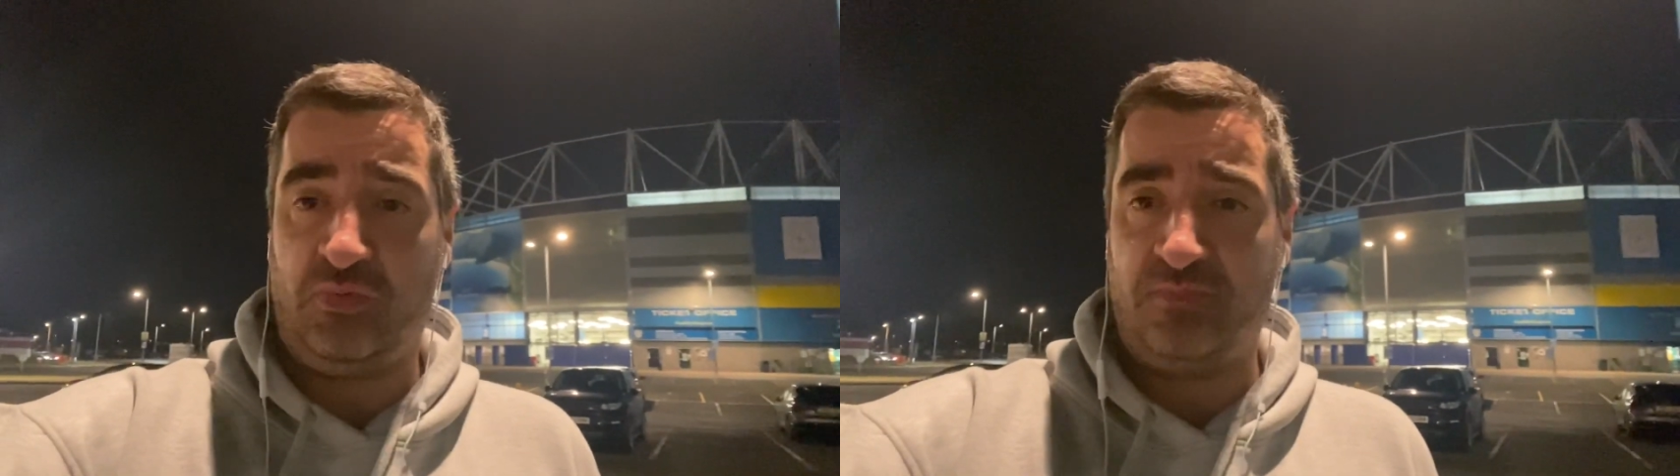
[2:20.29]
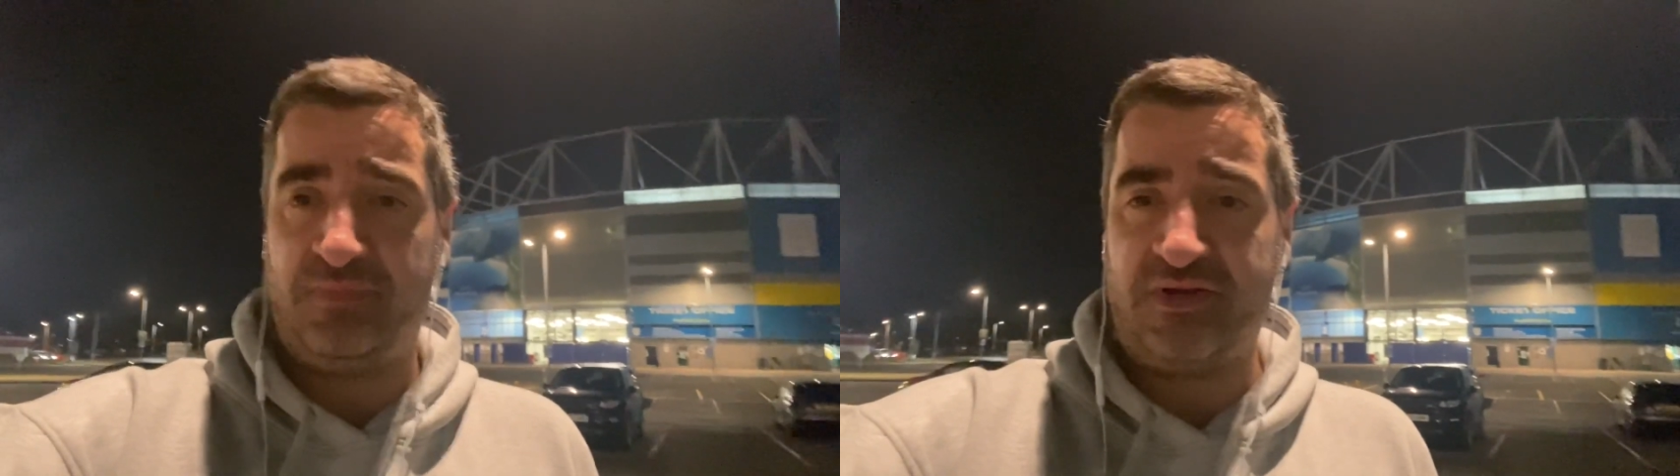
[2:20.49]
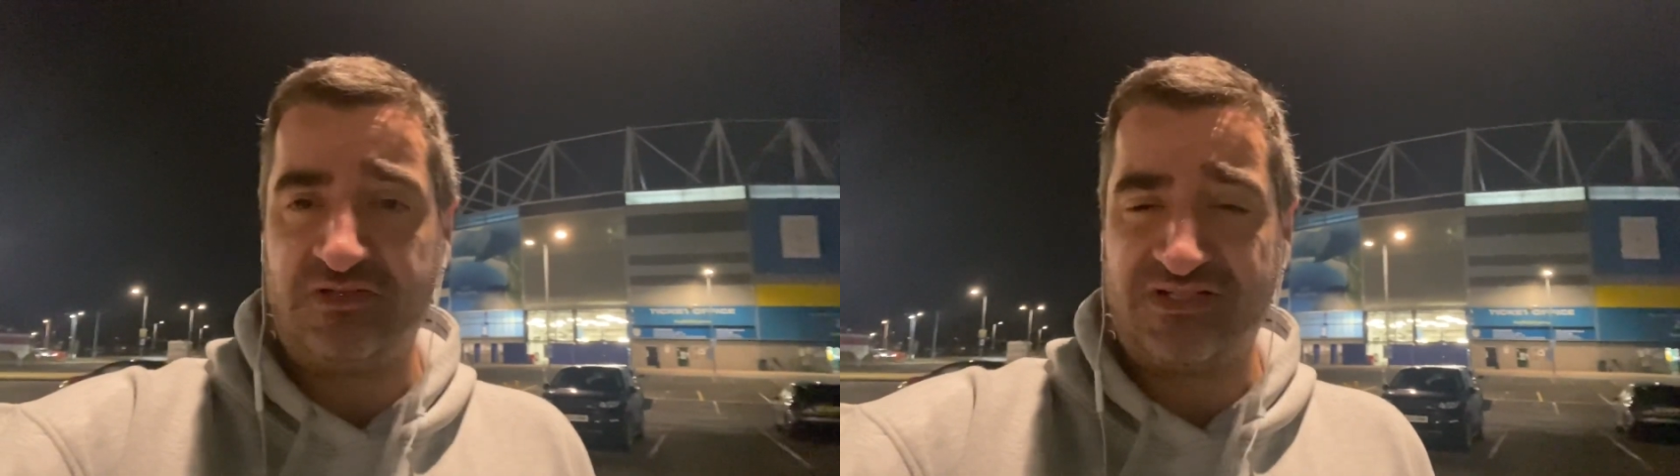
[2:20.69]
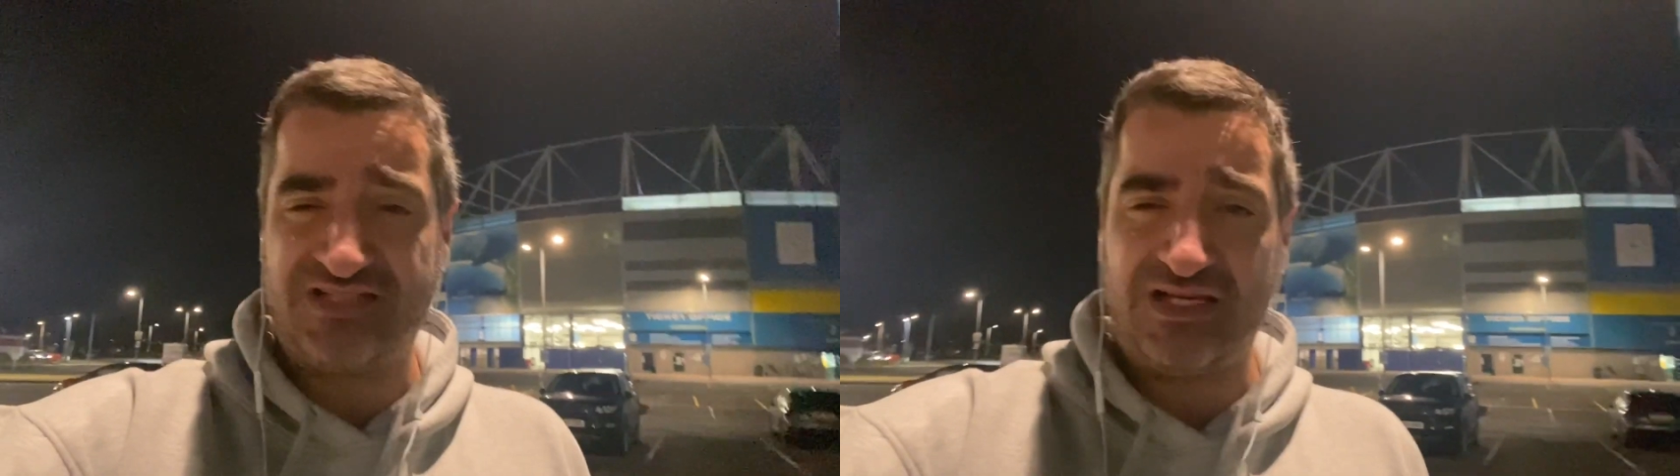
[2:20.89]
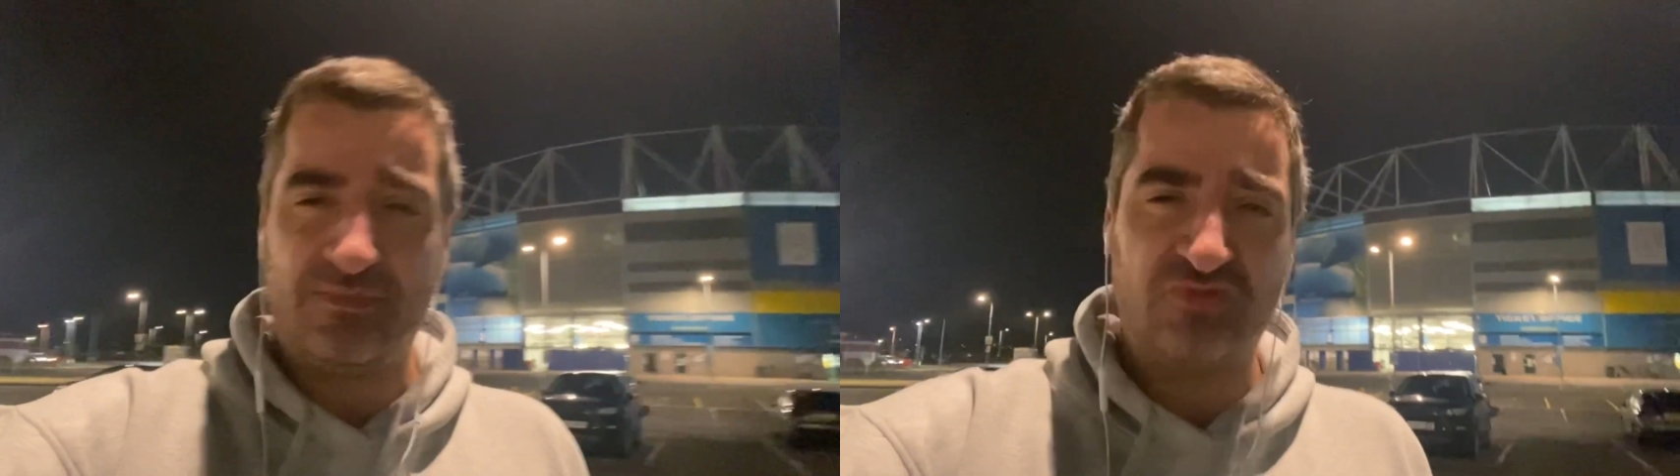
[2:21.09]
will build a
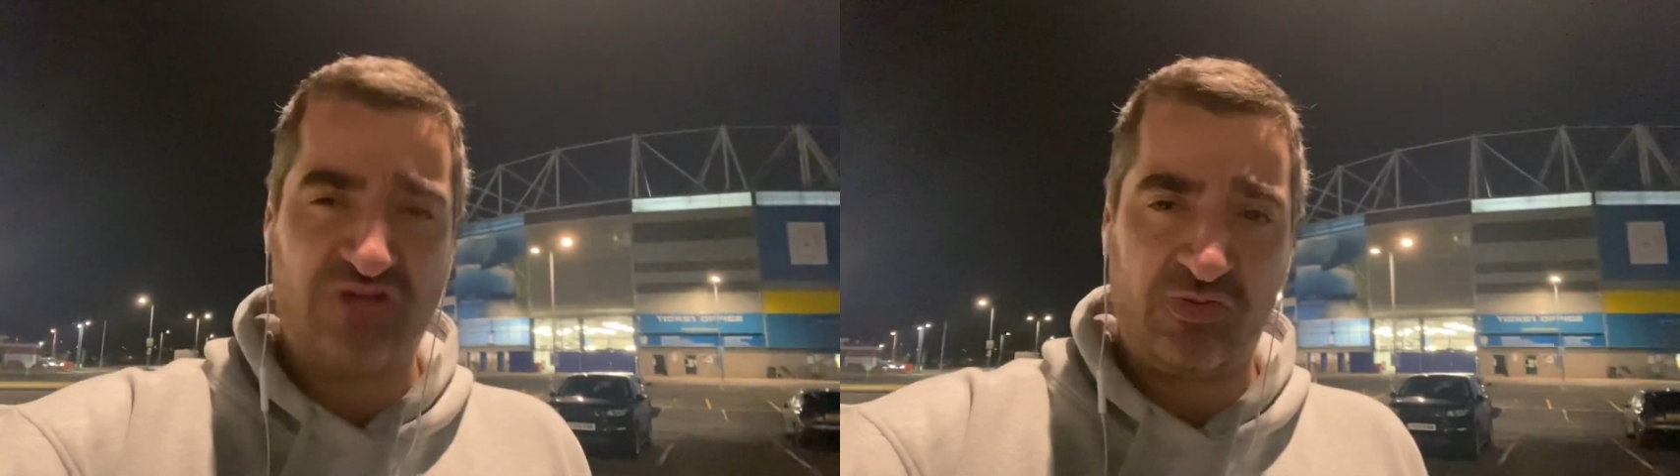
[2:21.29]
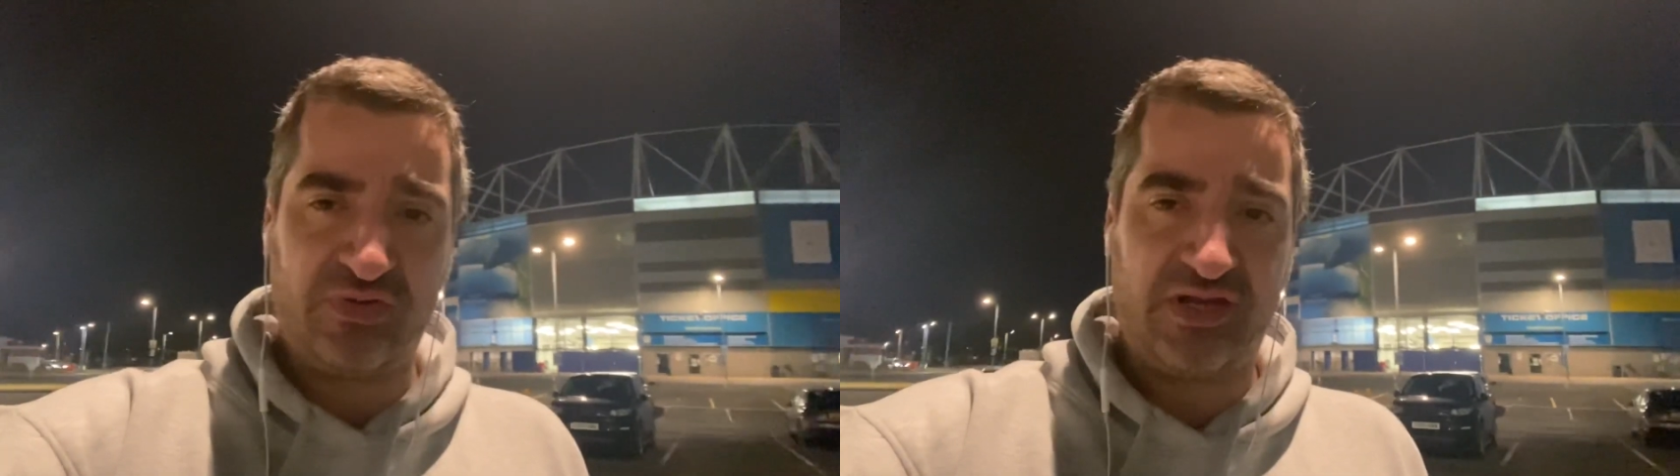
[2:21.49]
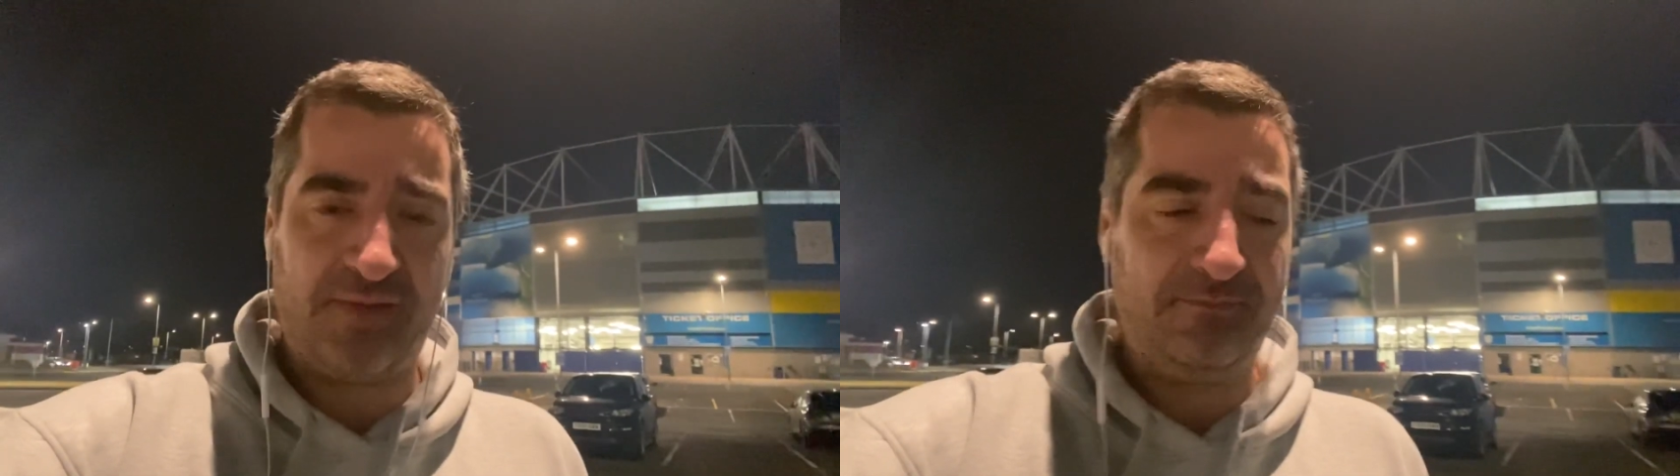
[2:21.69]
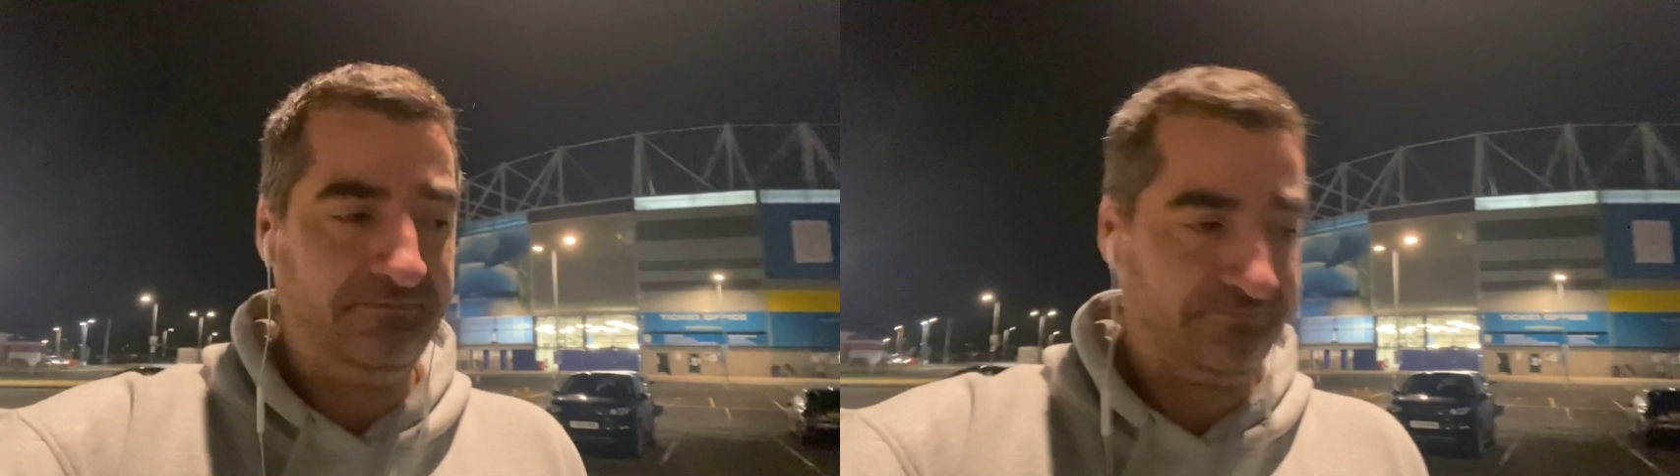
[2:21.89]
team around him.